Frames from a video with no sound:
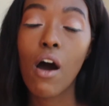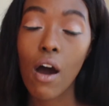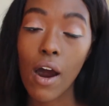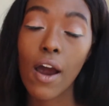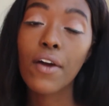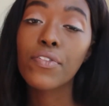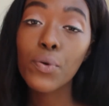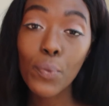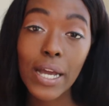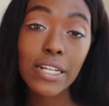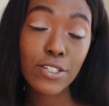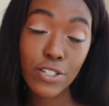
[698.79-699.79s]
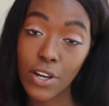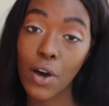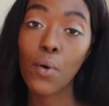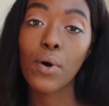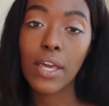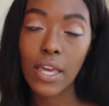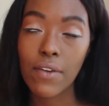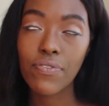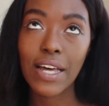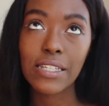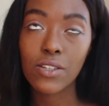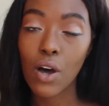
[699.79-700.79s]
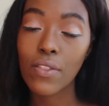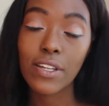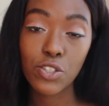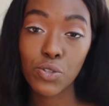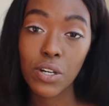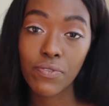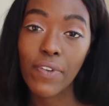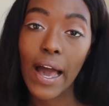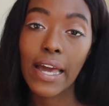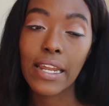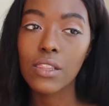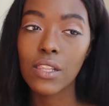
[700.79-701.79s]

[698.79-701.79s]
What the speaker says: are the way to go if that's all that you can find.